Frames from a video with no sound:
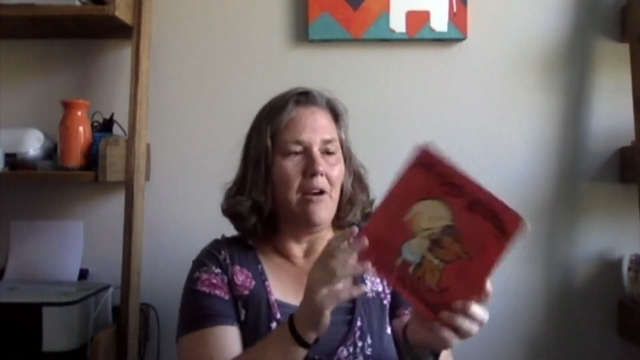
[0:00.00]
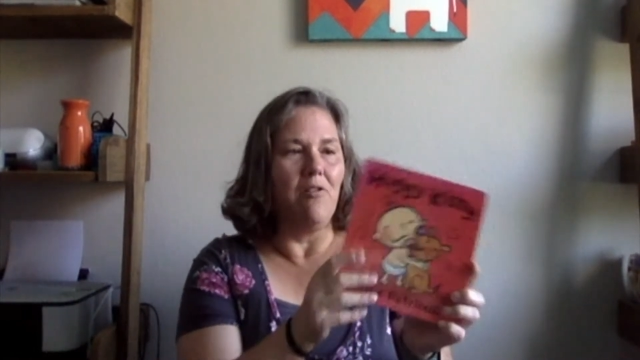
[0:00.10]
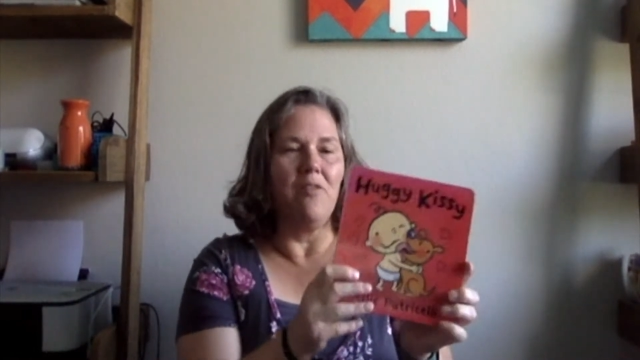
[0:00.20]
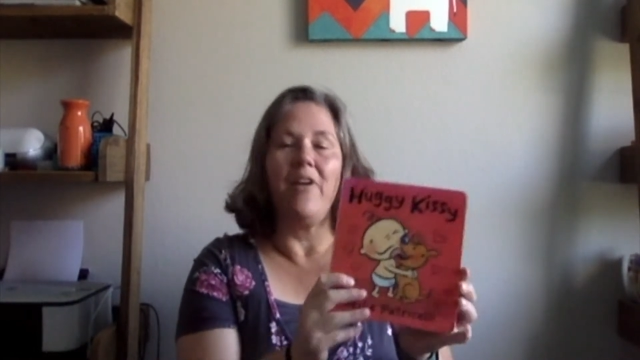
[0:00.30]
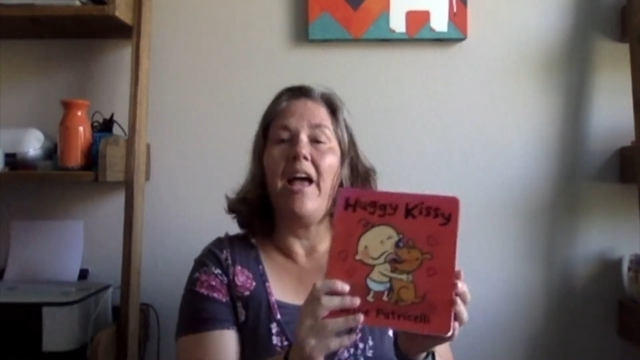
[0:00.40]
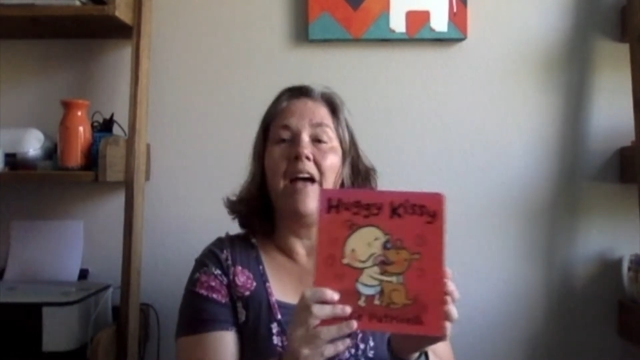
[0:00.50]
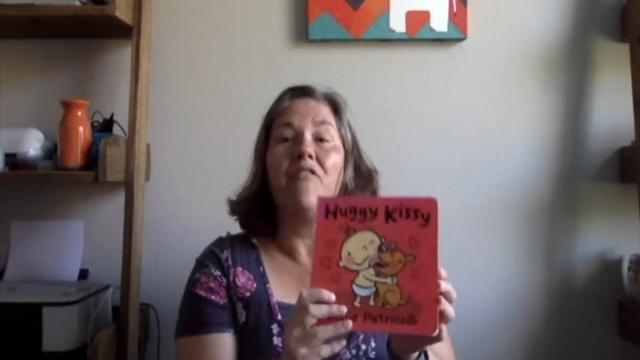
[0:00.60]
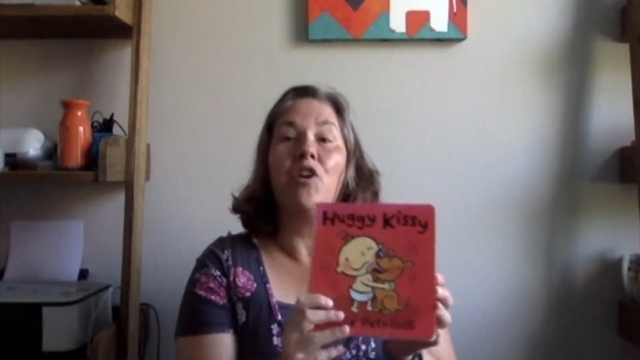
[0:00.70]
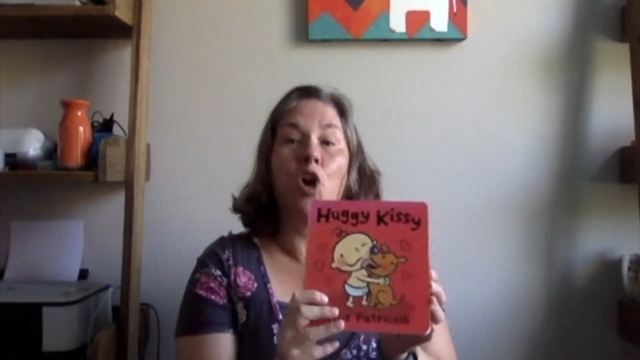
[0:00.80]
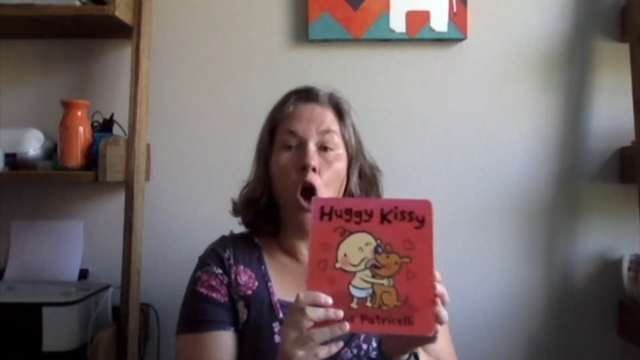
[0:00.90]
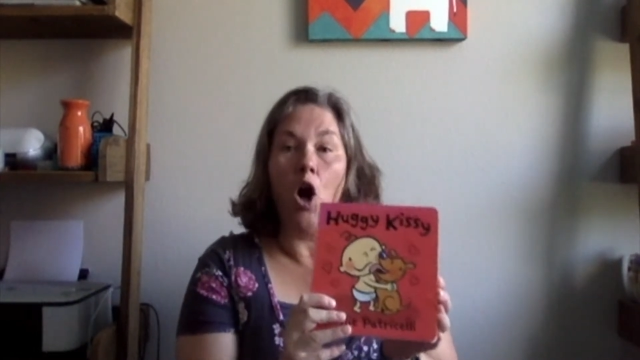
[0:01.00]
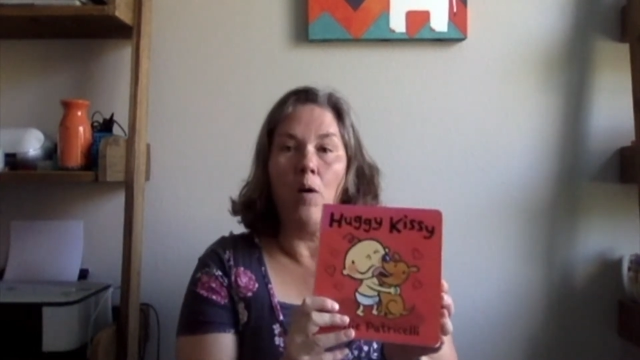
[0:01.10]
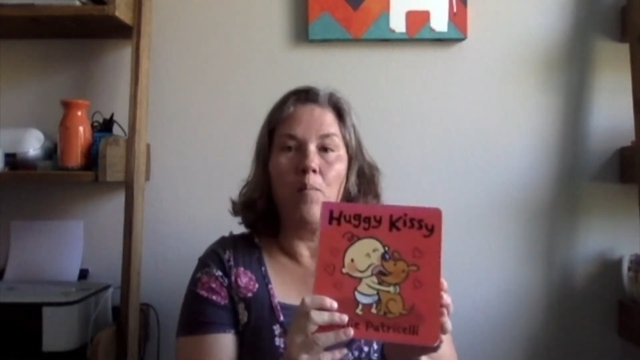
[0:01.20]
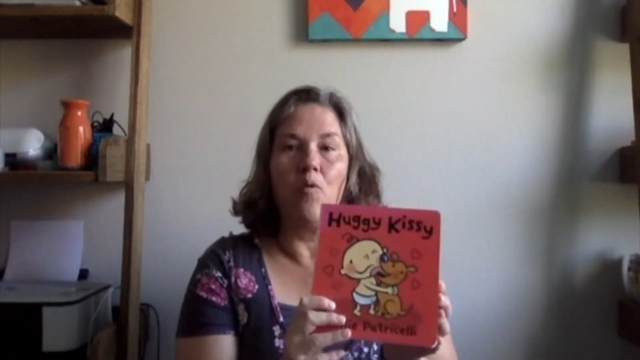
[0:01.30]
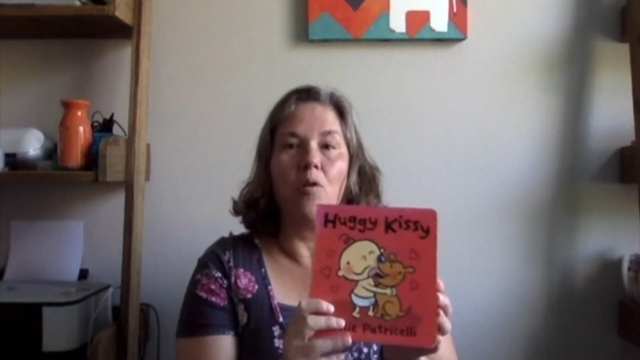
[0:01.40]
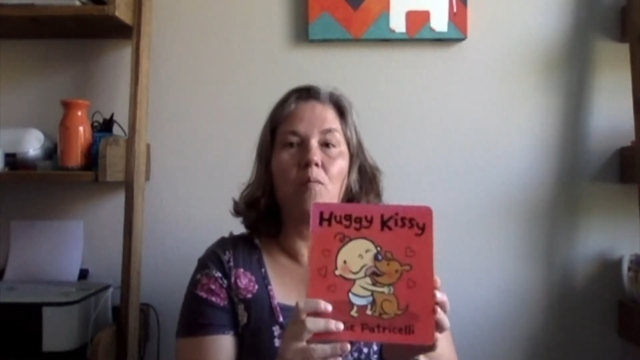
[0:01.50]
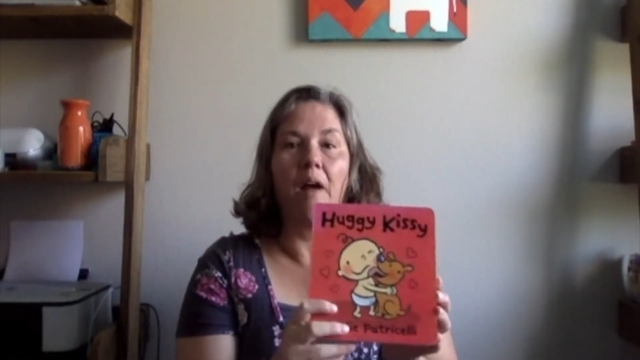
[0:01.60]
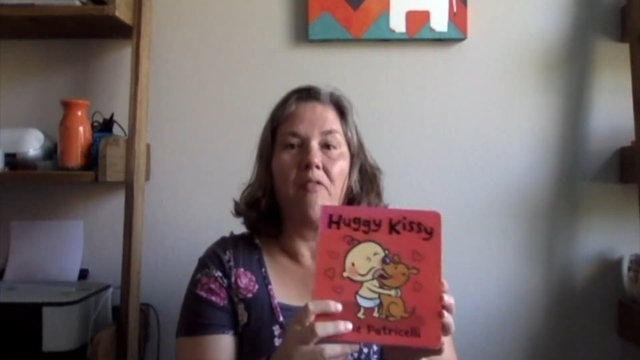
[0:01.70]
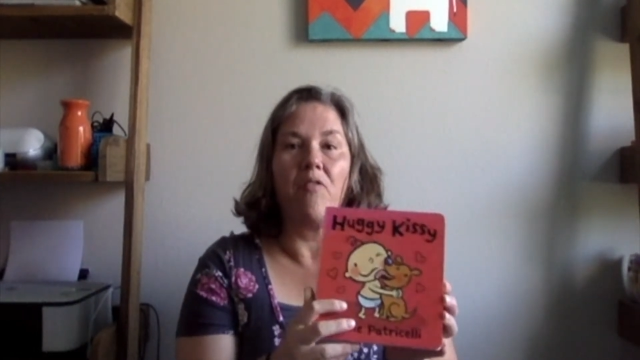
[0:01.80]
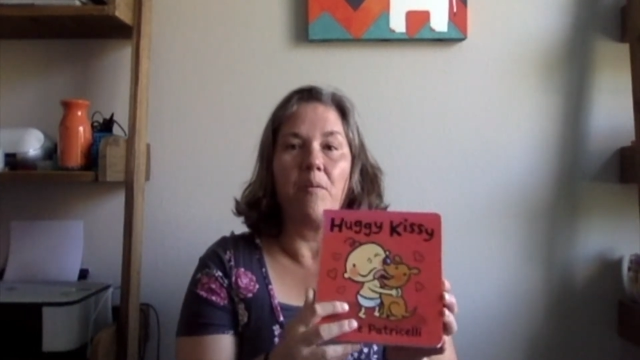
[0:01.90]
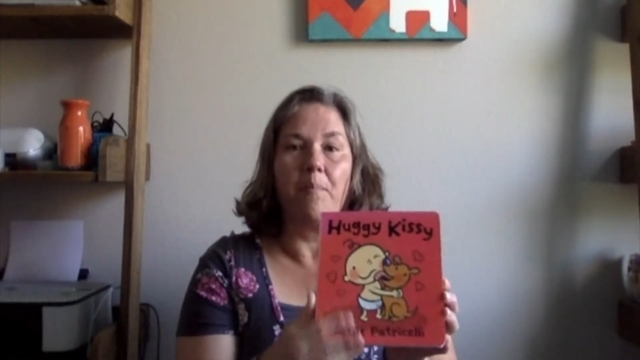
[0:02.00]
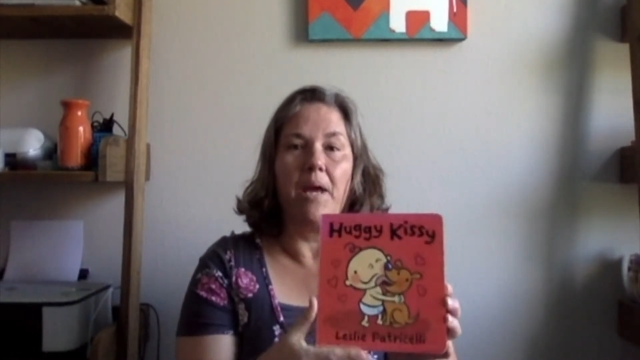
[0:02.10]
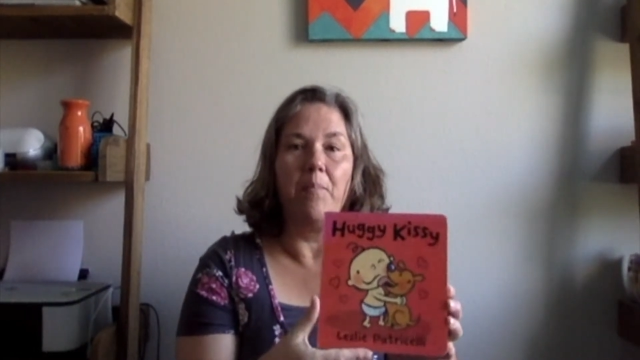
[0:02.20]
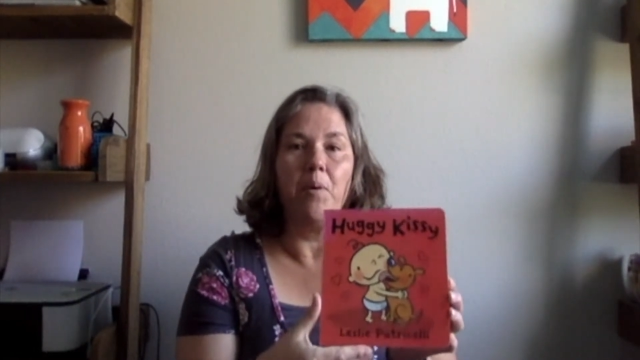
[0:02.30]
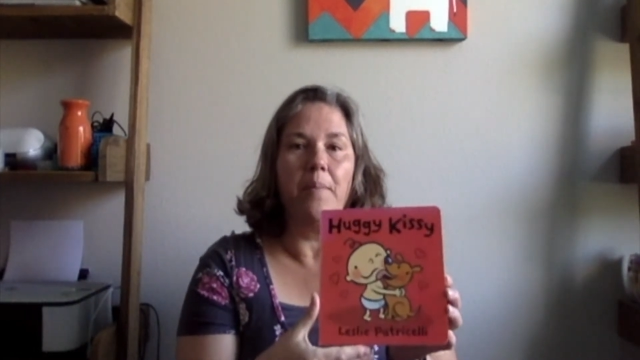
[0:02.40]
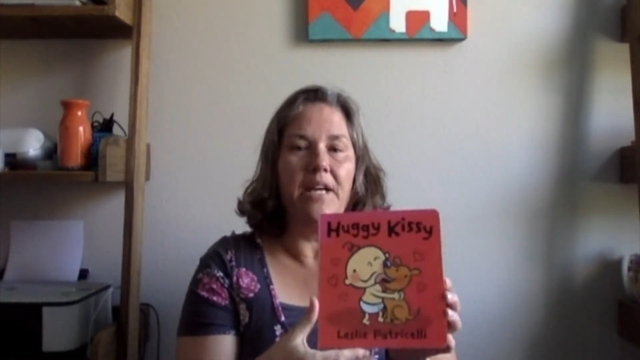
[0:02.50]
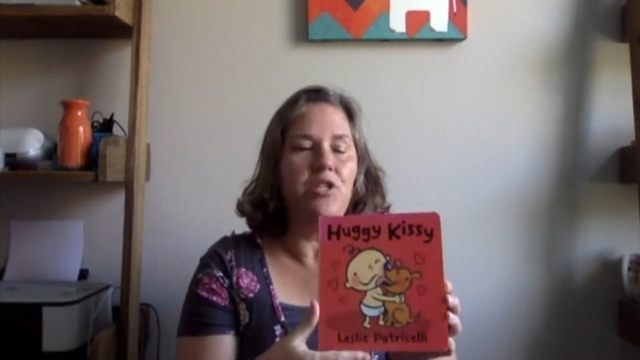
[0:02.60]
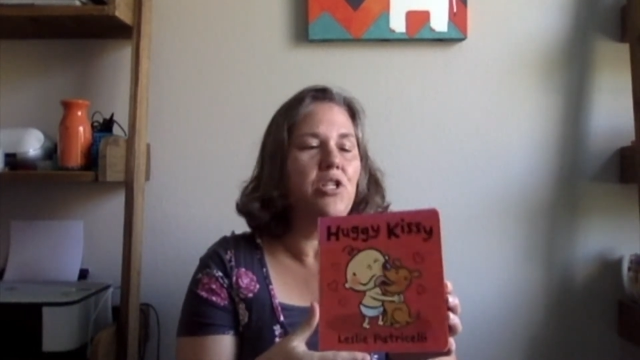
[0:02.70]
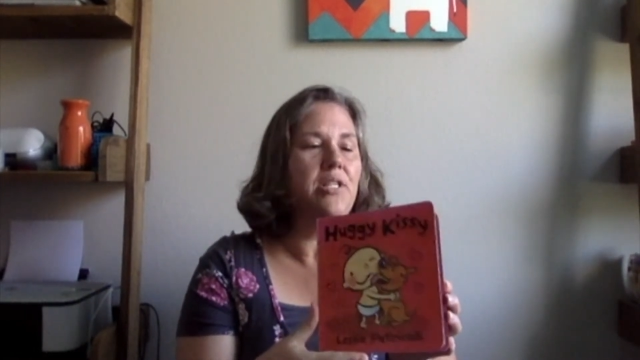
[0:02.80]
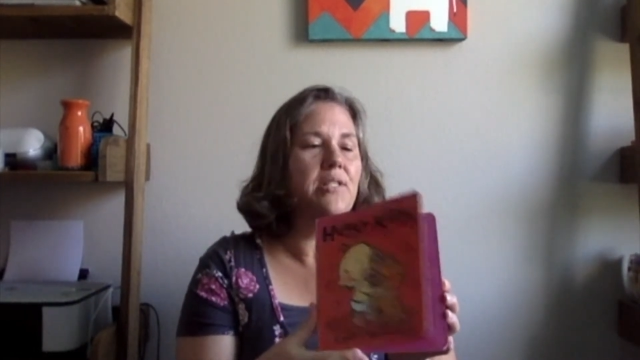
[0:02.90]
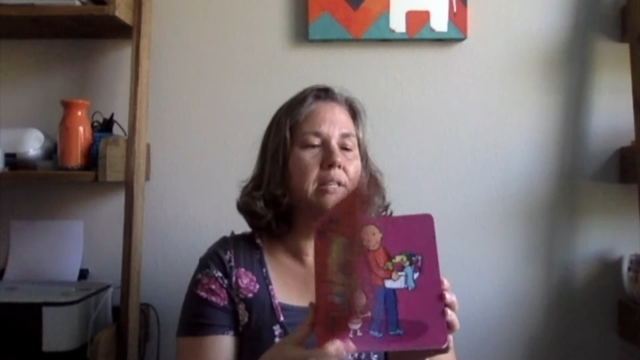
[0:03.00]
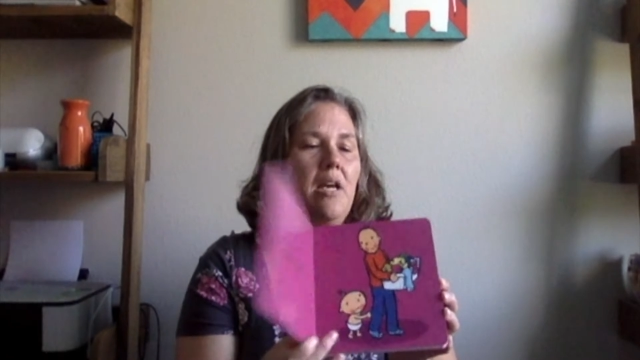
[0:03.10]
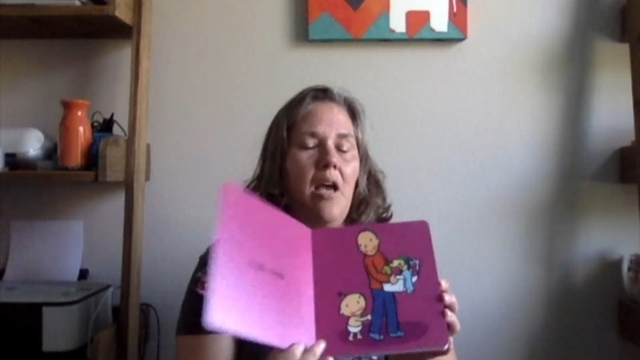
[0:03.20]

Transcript: out of a heavier cardboard rather than paper pages,